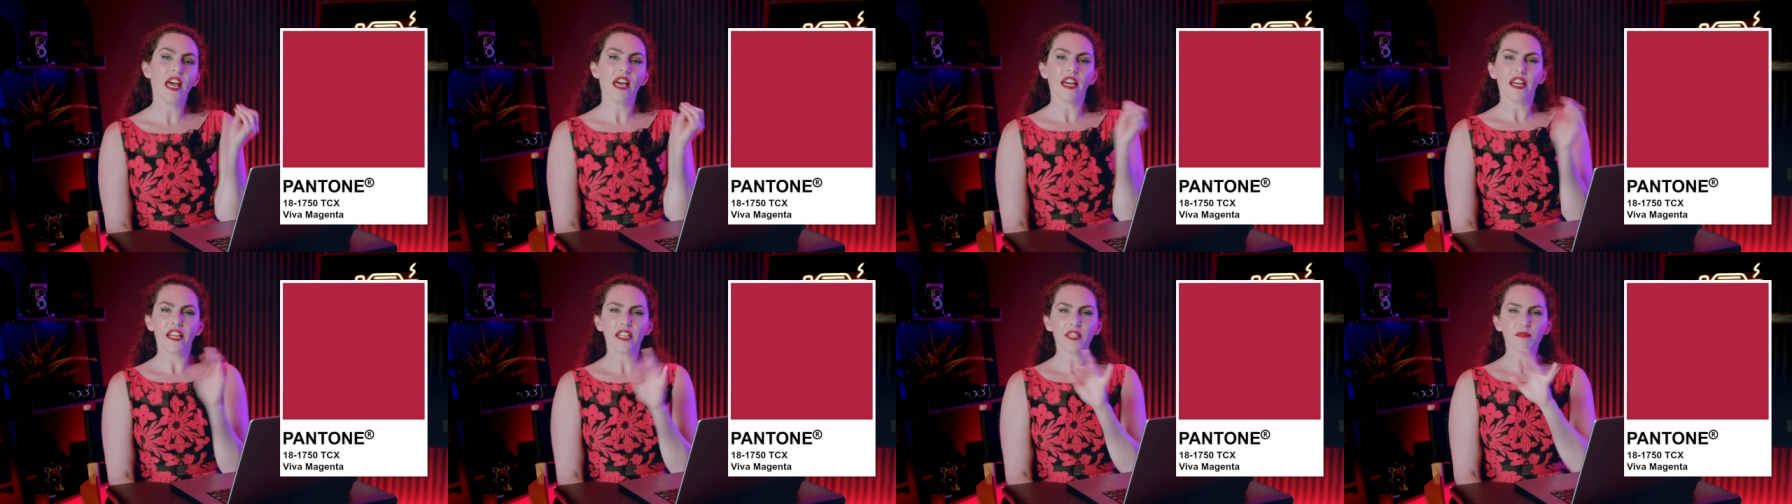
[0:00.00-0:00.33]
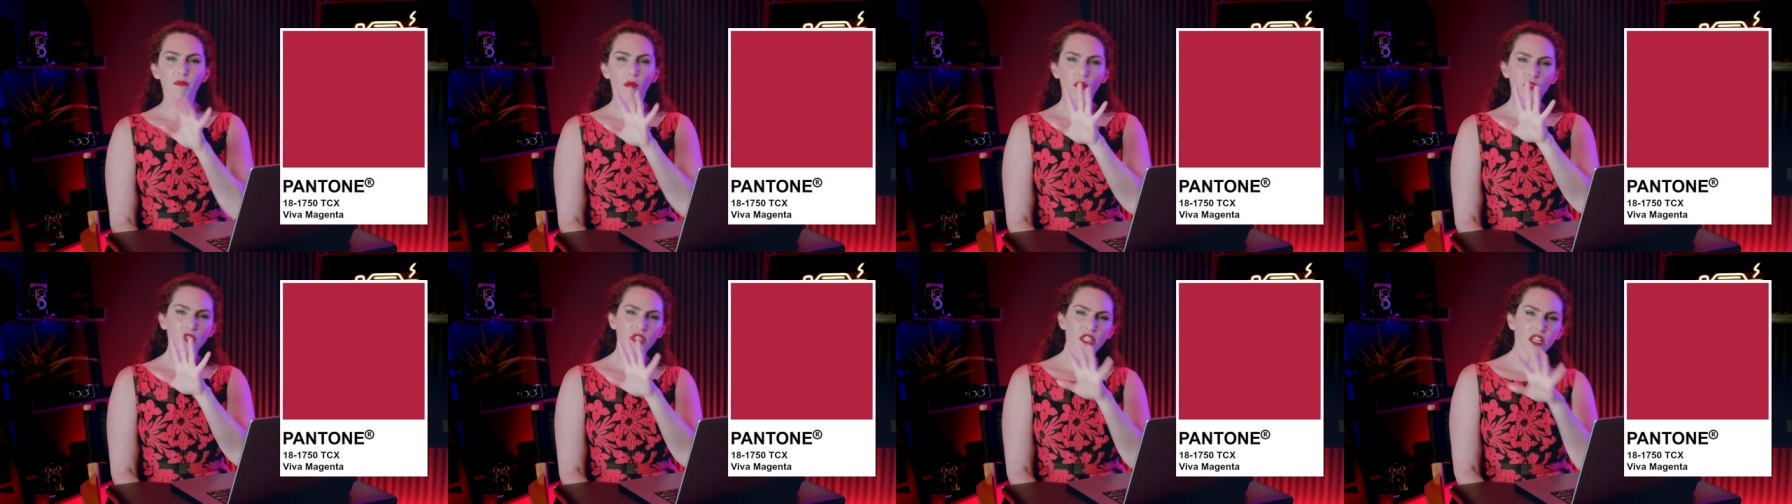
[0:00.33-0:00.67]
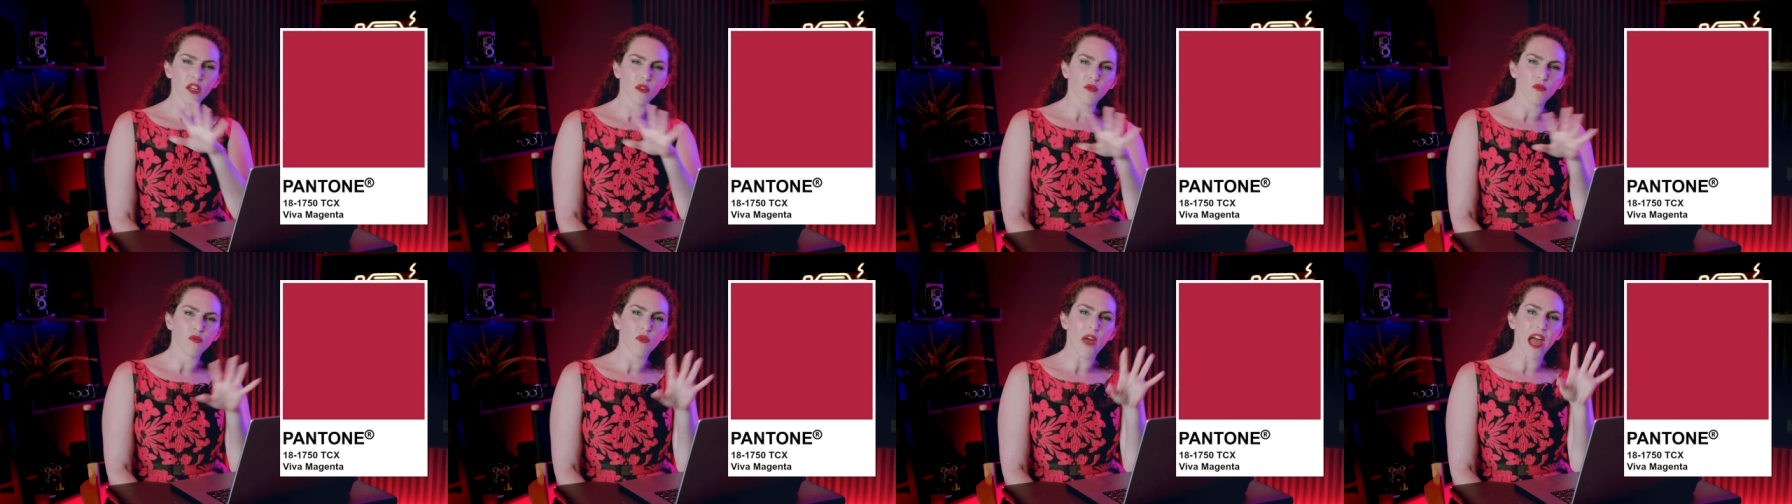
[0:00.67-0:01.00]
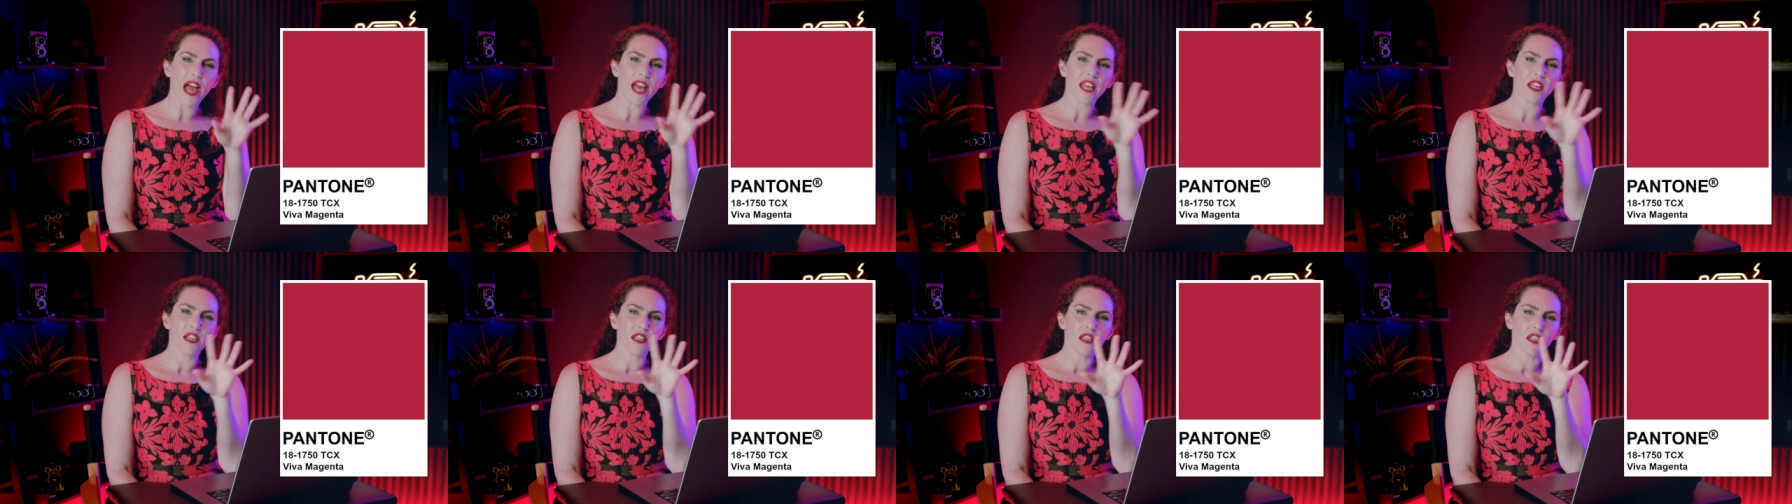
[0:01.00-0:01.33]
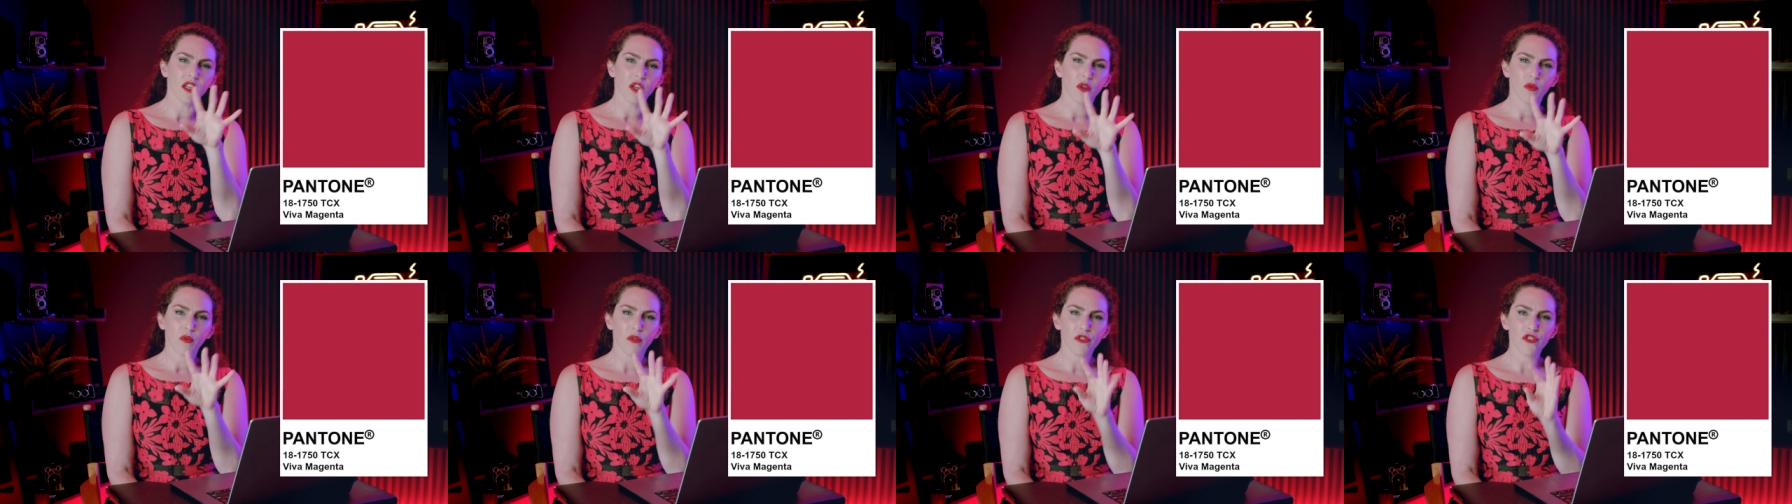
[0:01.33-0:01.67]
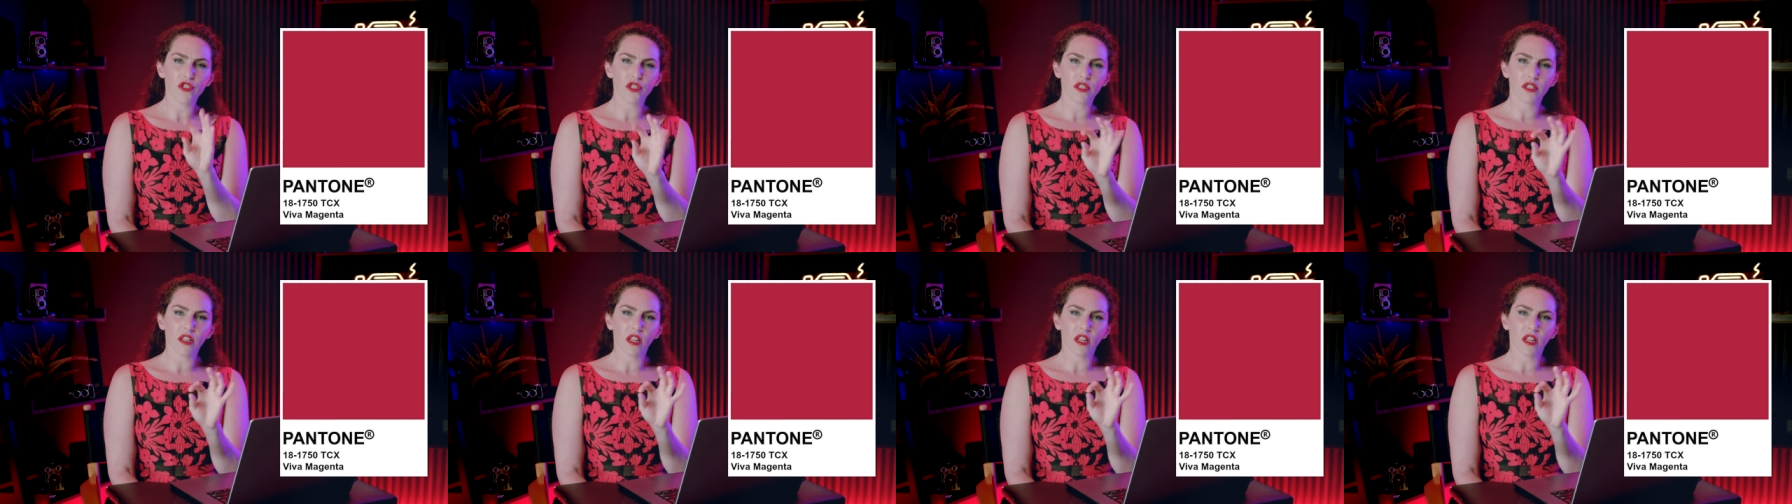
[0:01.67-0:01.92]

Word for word: it's mostly a red with just